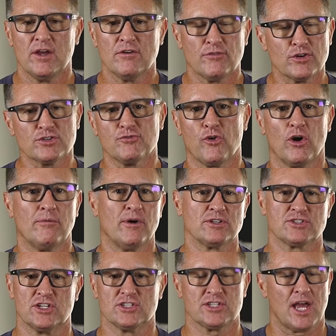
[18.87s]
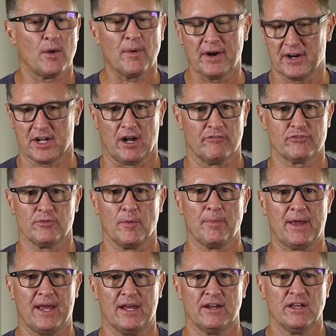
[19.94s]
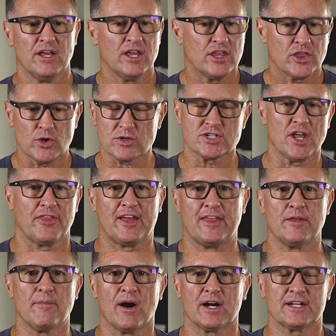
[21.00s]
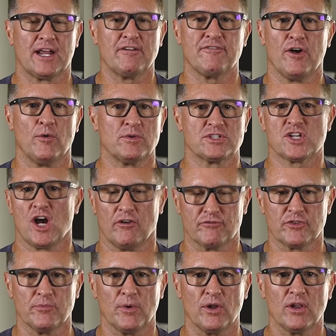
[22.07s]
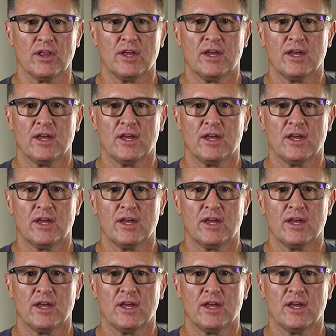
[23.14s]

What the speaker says: First and foremost is I wanted a comfortable pant. There was nothing on the market I felt was comfortable.